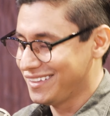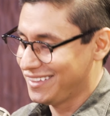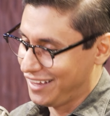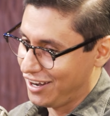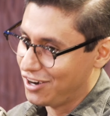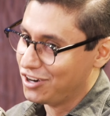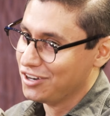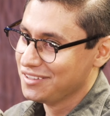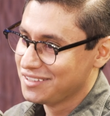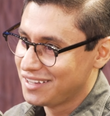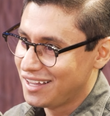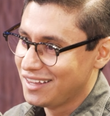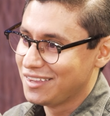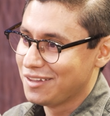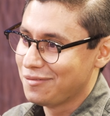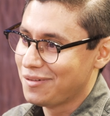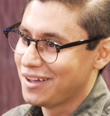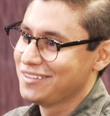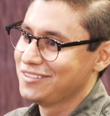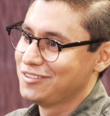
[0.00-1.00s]
they are
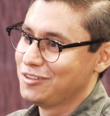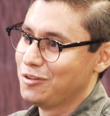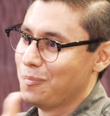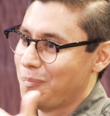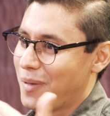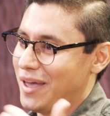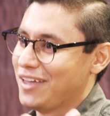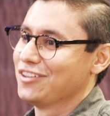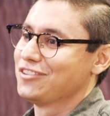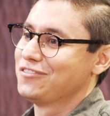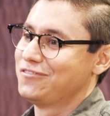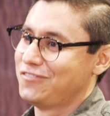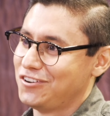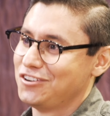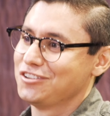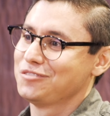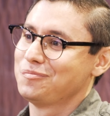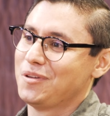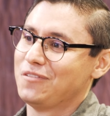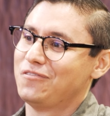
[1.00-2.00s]
incentivized to pay us
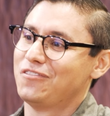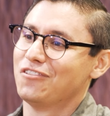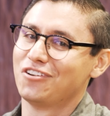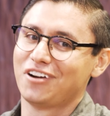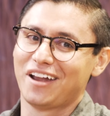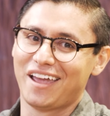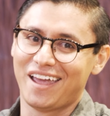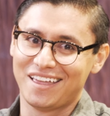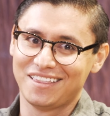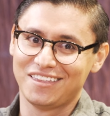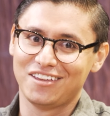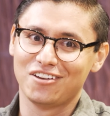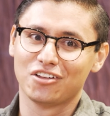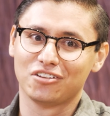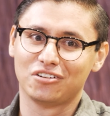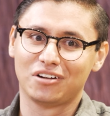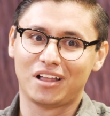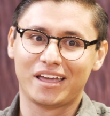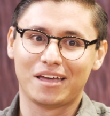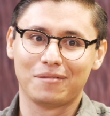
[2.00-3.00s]
first before any
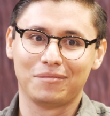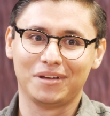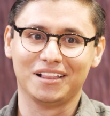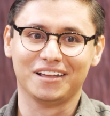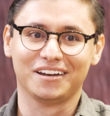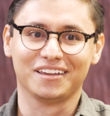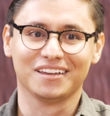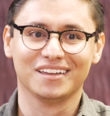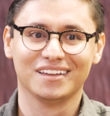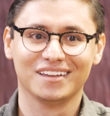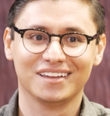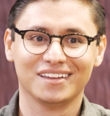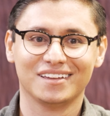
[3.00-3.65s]
other liability.